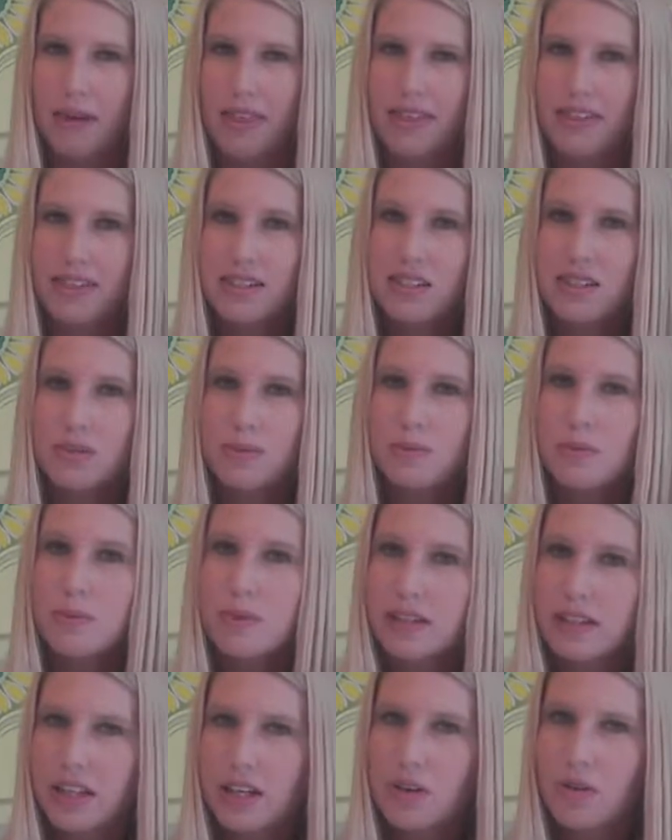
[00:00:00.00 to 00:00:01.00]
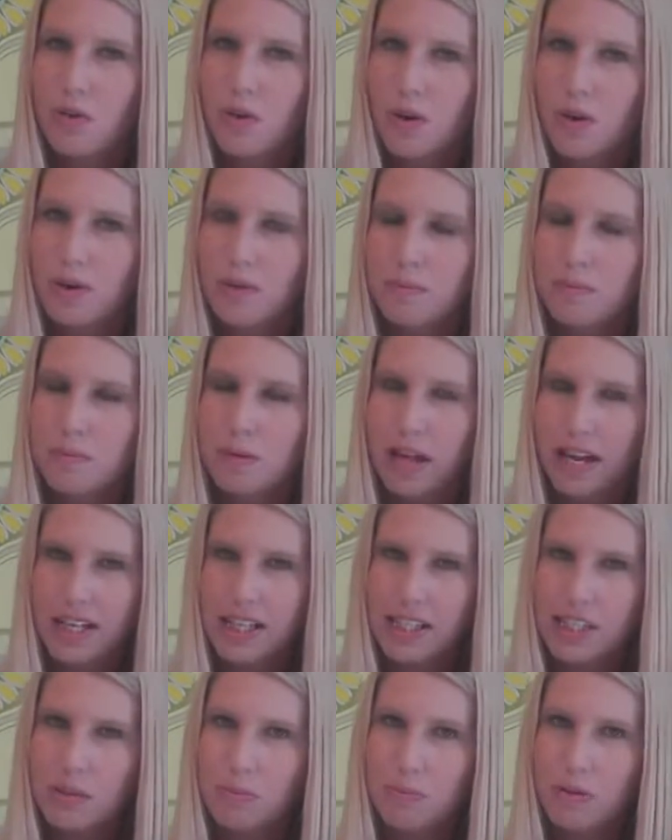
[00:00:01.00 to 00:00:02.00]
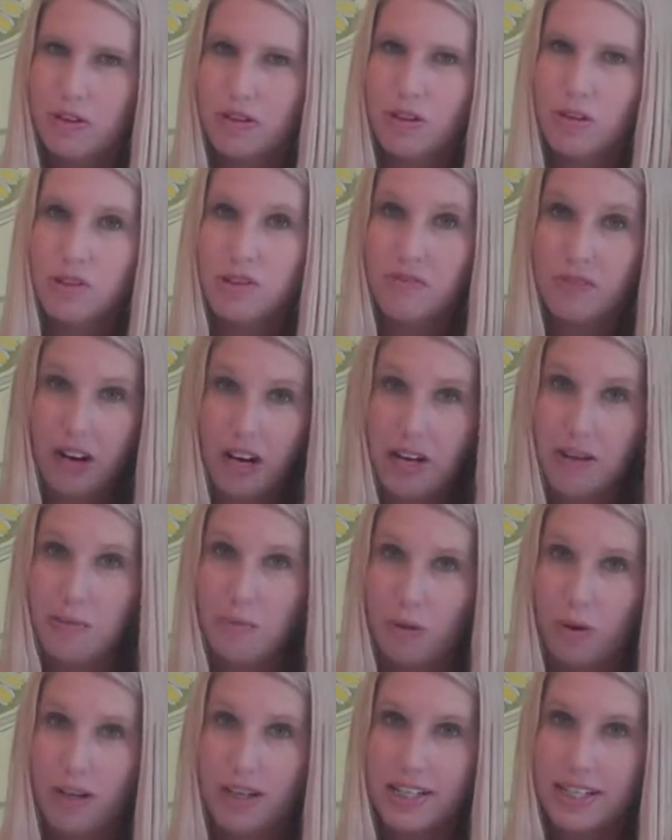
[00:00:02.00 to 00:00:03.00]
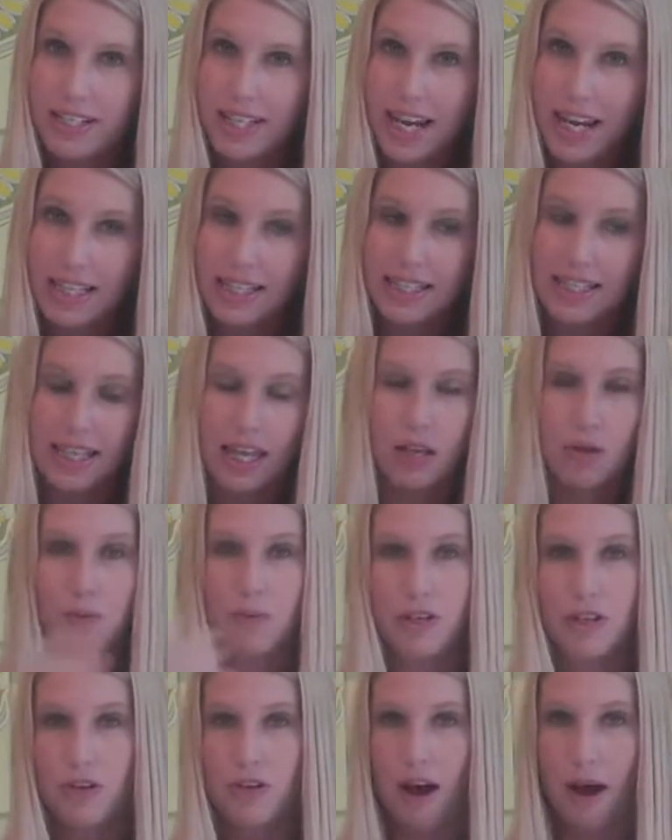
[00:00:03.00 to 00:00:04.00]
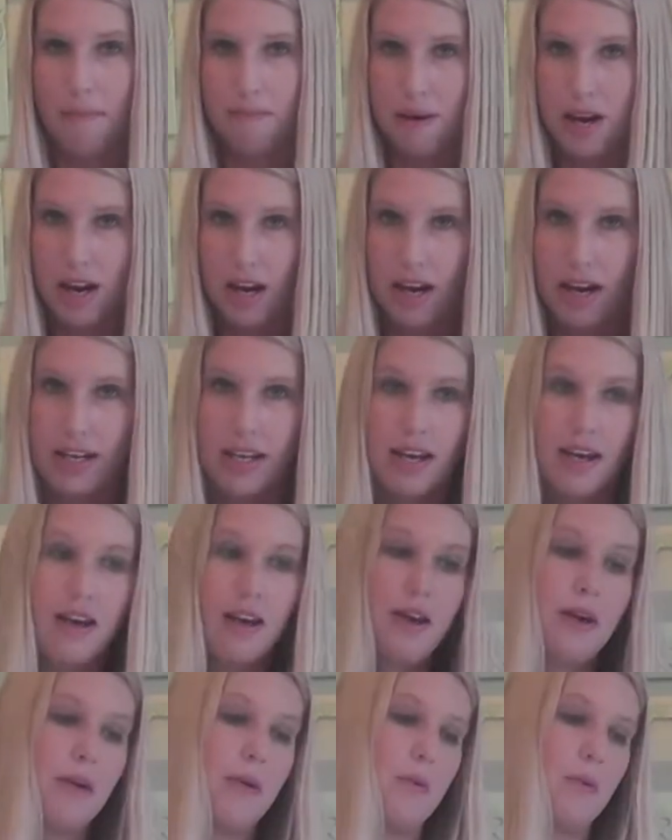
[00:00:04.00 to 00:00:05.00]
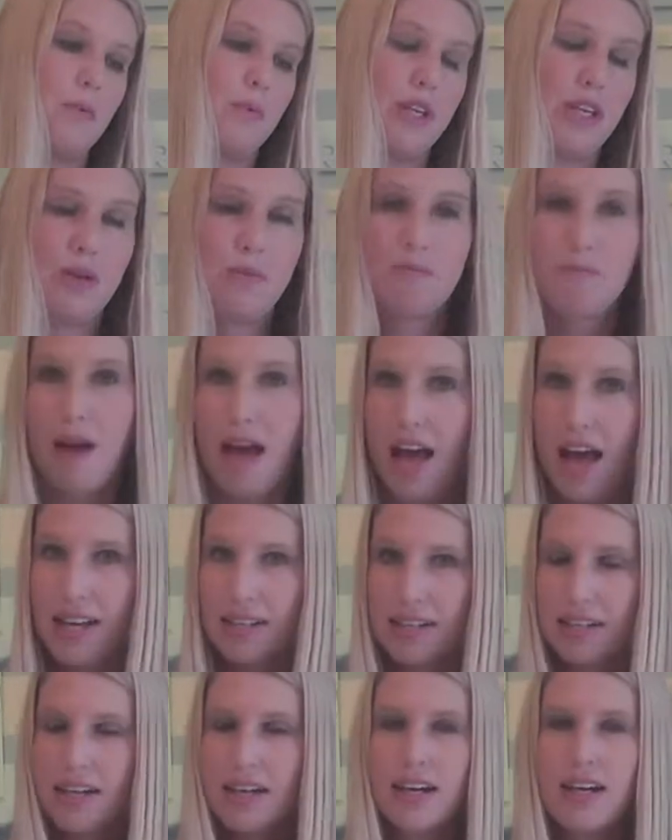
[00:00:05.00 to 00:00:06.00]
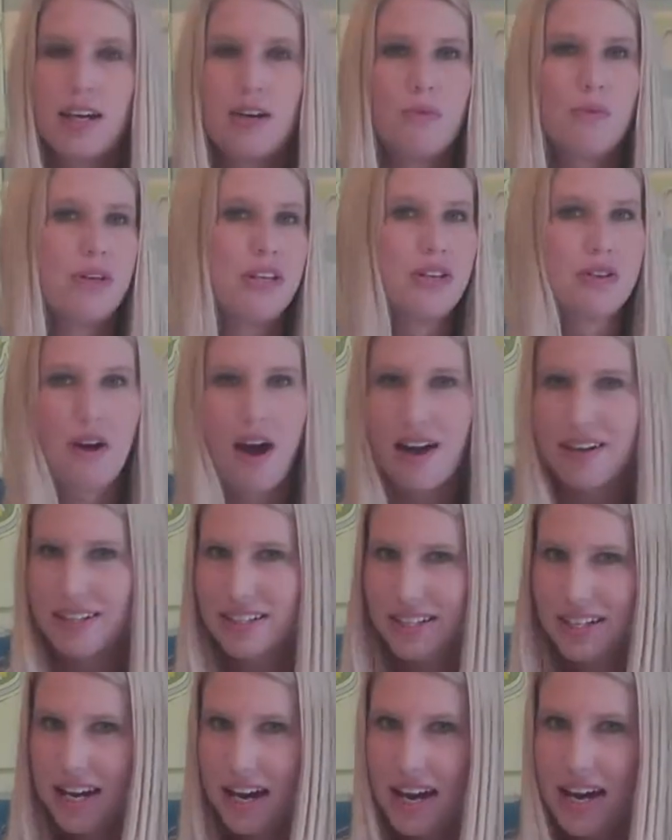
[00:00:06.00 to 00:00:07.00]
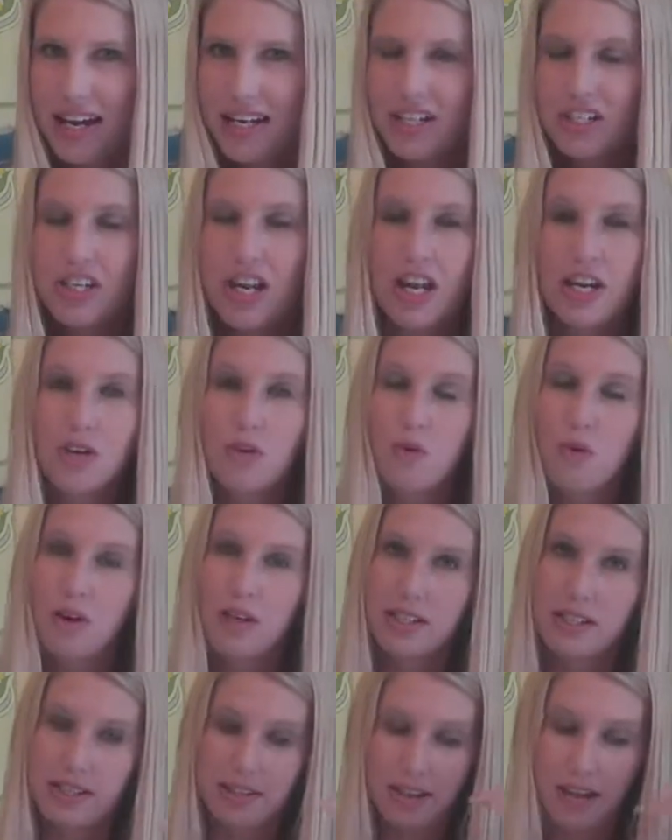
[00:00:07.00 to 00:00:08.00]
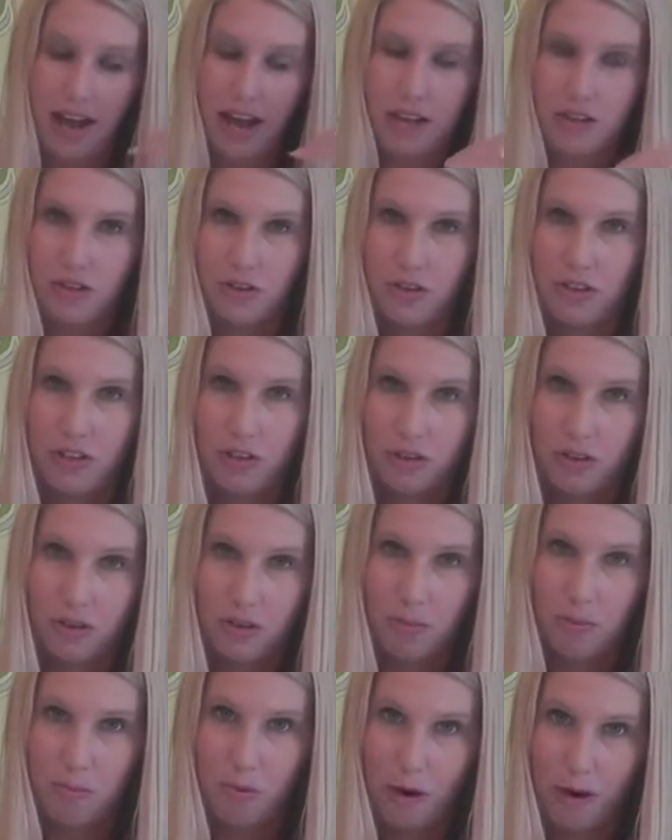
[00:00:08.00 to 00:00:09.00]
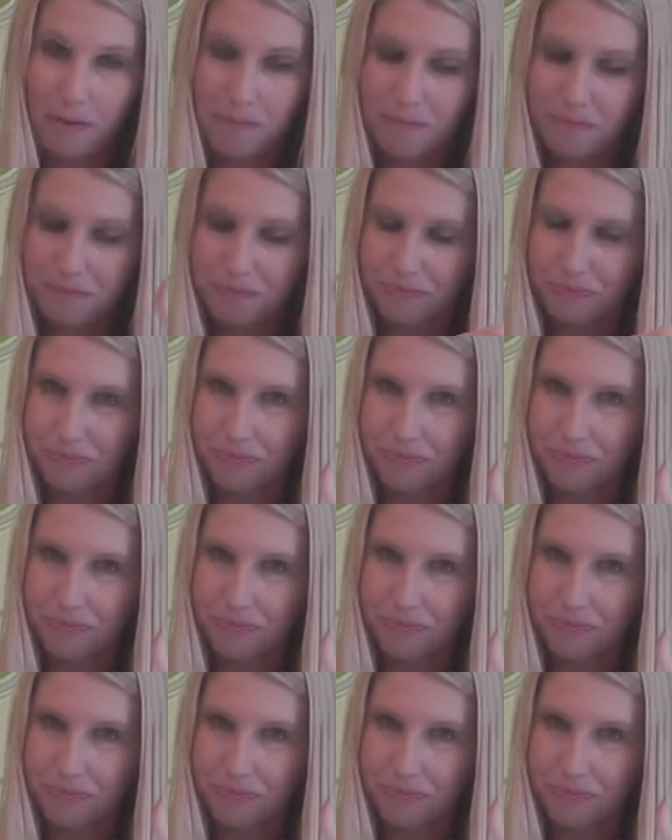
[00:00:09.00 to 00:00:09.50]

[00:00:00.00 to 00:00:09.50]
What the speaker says: this is a really cool place to put those very important dates, like when you got married, when you met, when you got engaged, and of course, as your children are born,